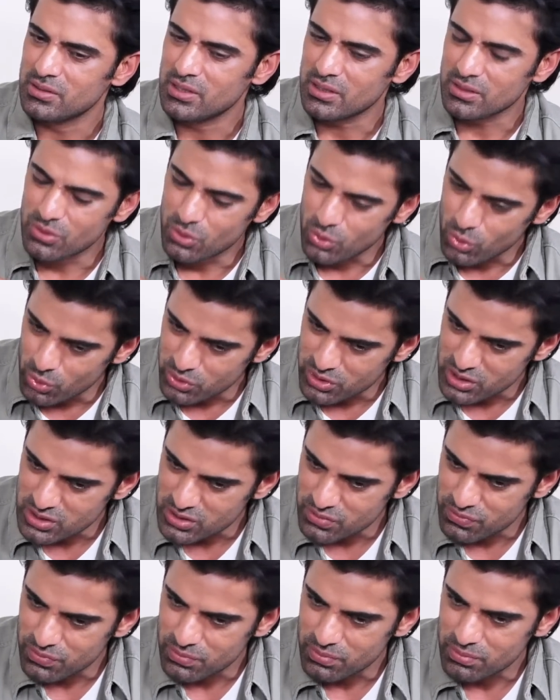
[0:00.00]
the growth
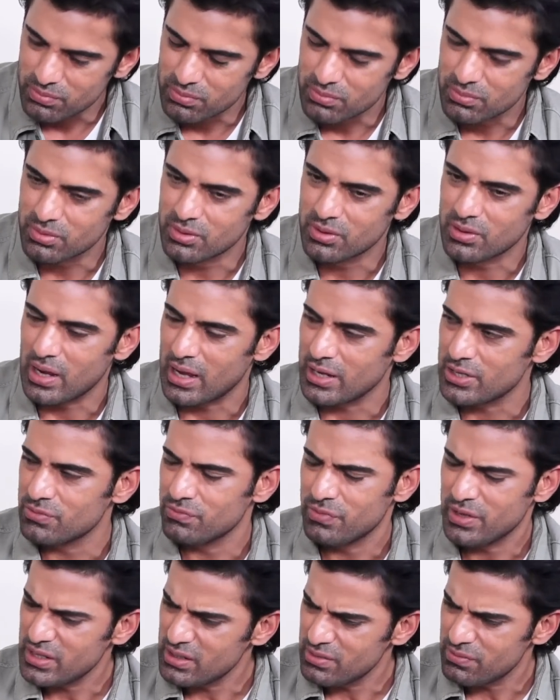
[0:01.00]
is
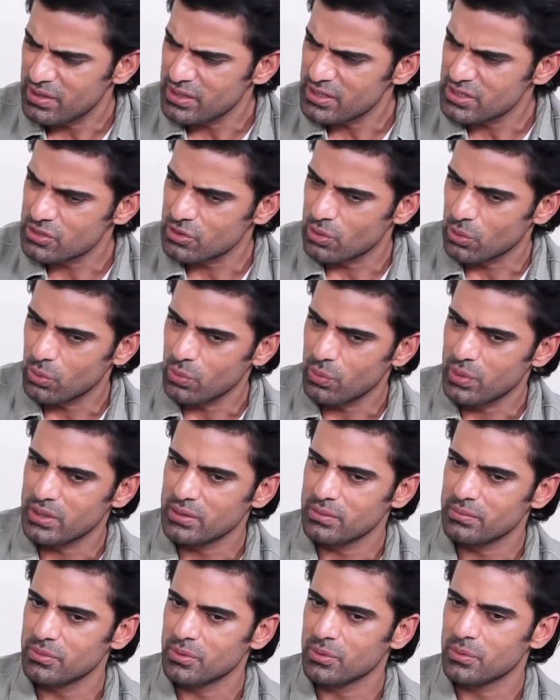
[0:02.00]
very very slow
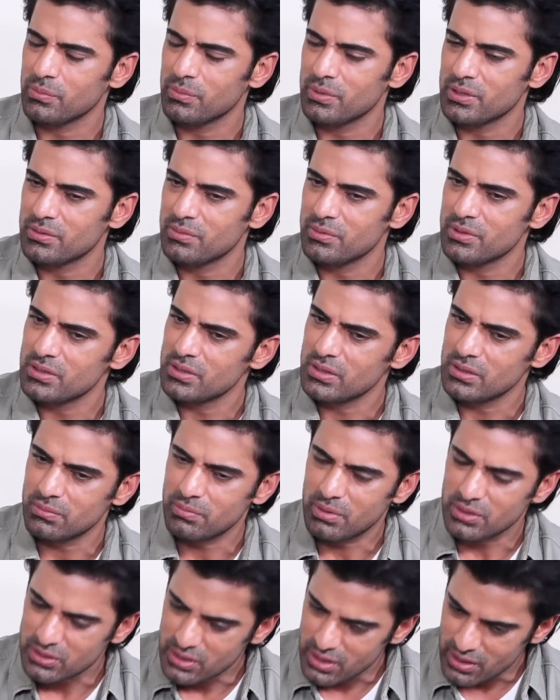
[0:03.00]
and you know
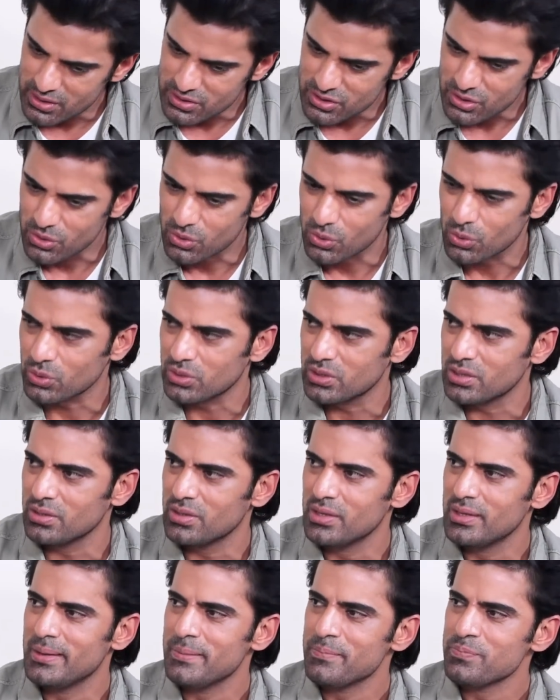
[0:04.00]
but there is a growth
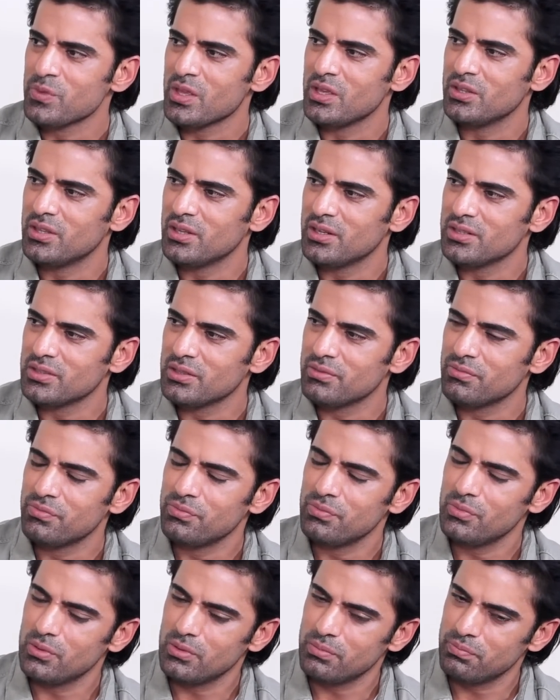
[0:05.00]
there is a
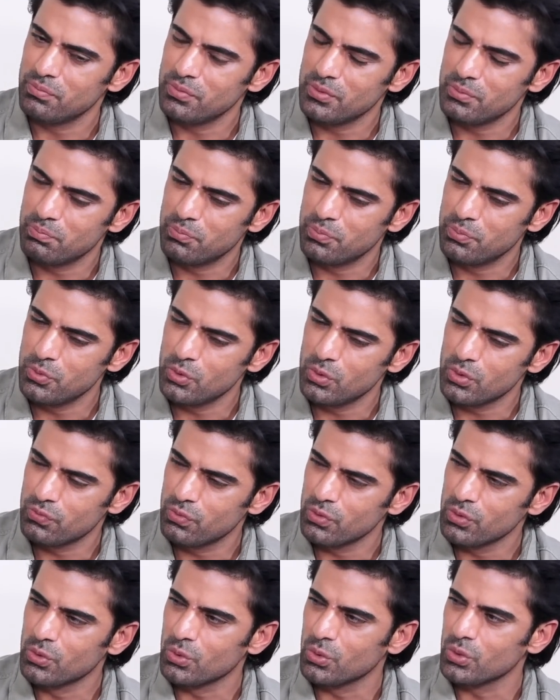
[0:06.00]

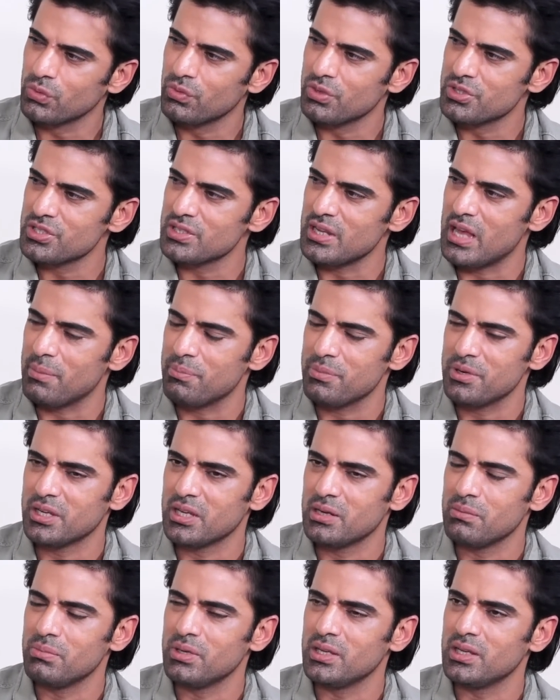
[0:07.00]
beautiful growth which is
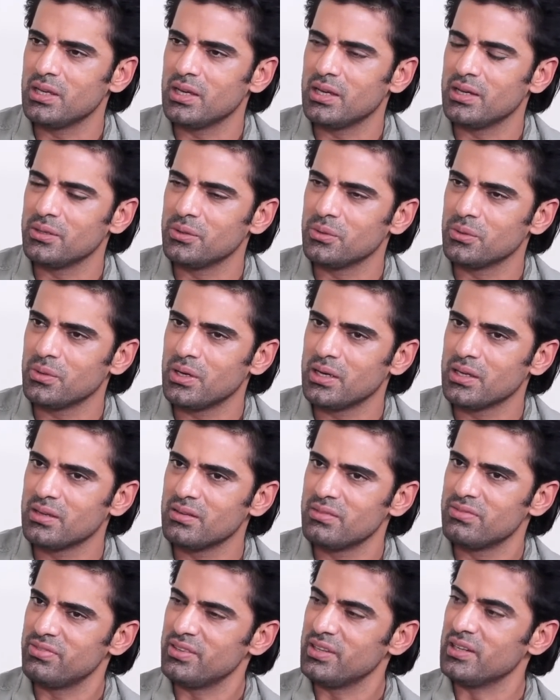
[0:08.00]
happening in me and you know I
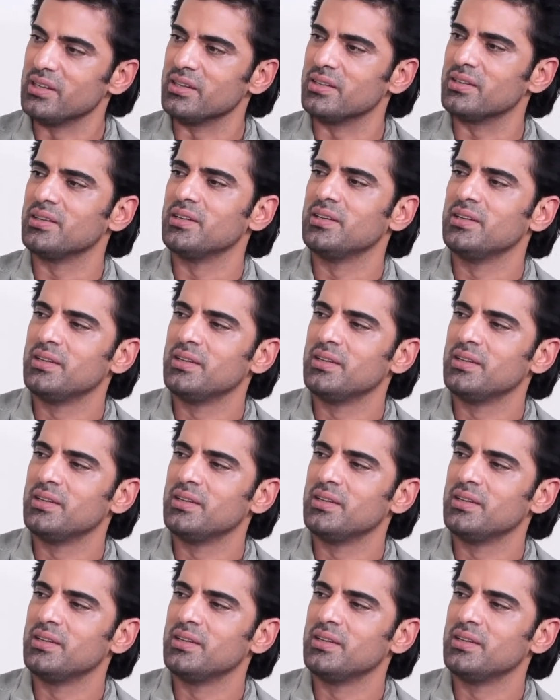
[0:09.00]
can feel it